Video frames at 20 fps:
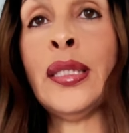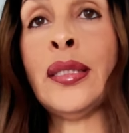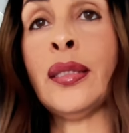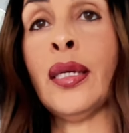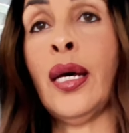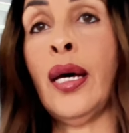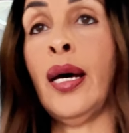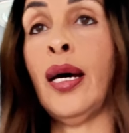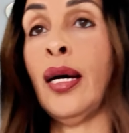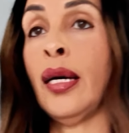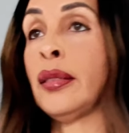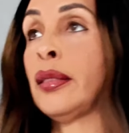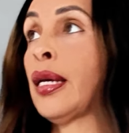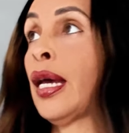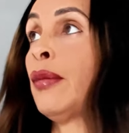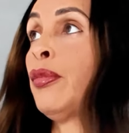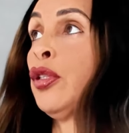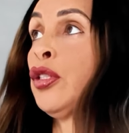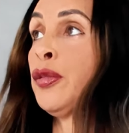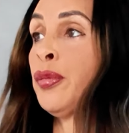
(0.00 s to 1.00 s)
it's a
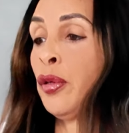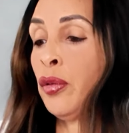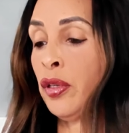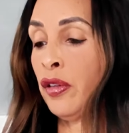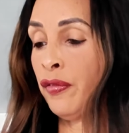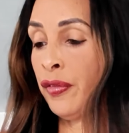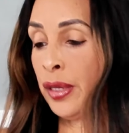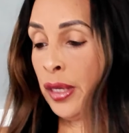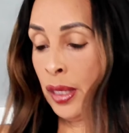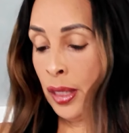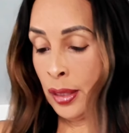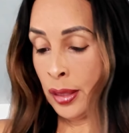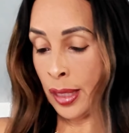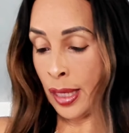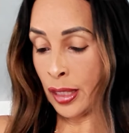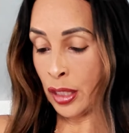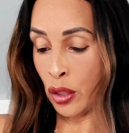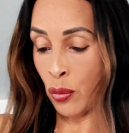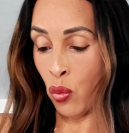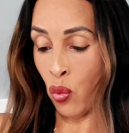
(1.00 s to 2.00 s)
tablespoon of yeast
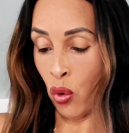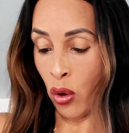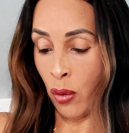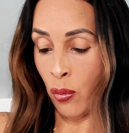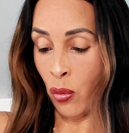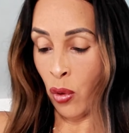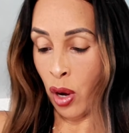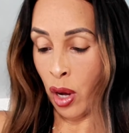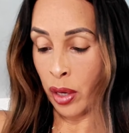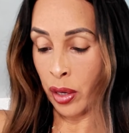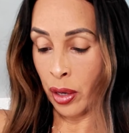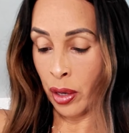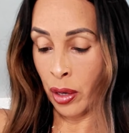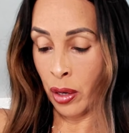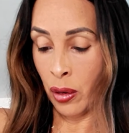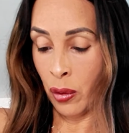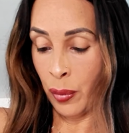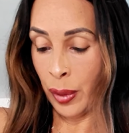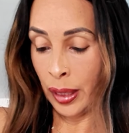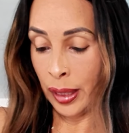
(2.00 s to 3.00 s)
and some warm
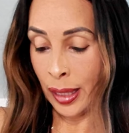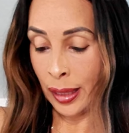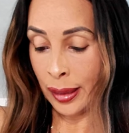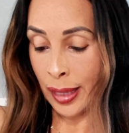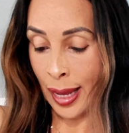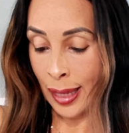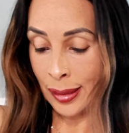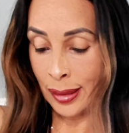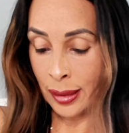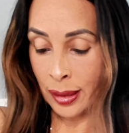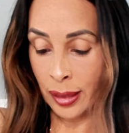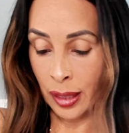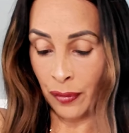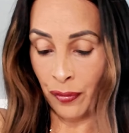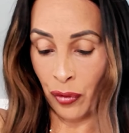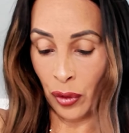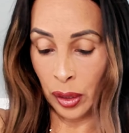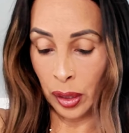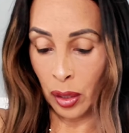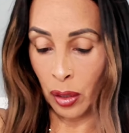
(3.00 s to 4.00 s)
water. We let that sit
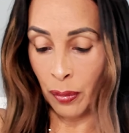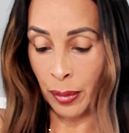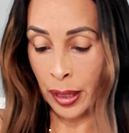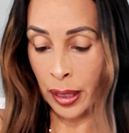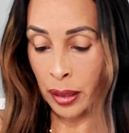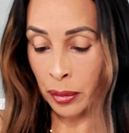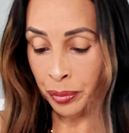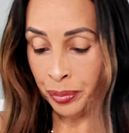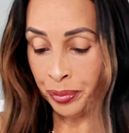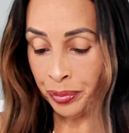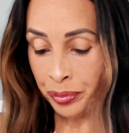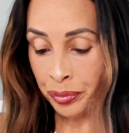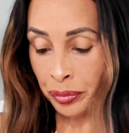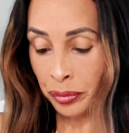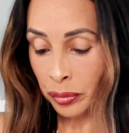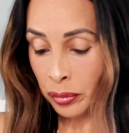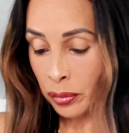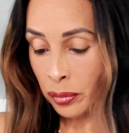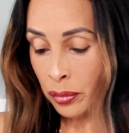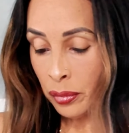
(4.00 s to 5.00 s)
for a little bit
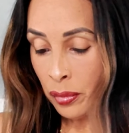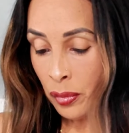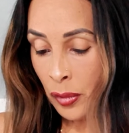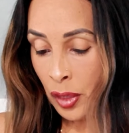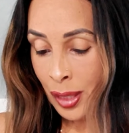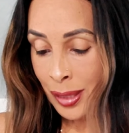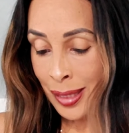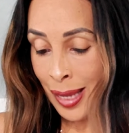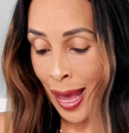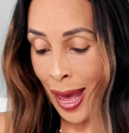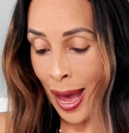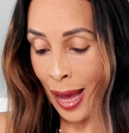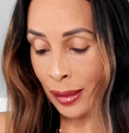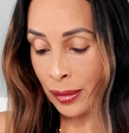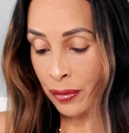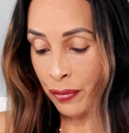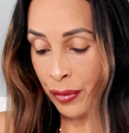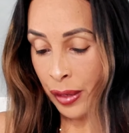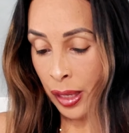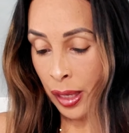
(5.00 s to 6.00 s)
to
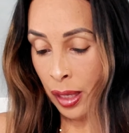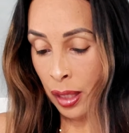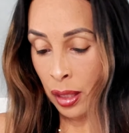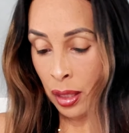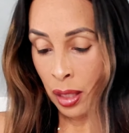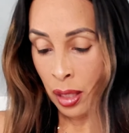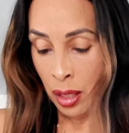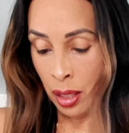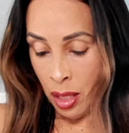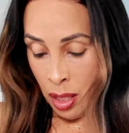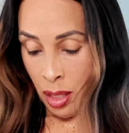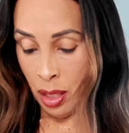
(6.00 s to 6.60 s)
activate.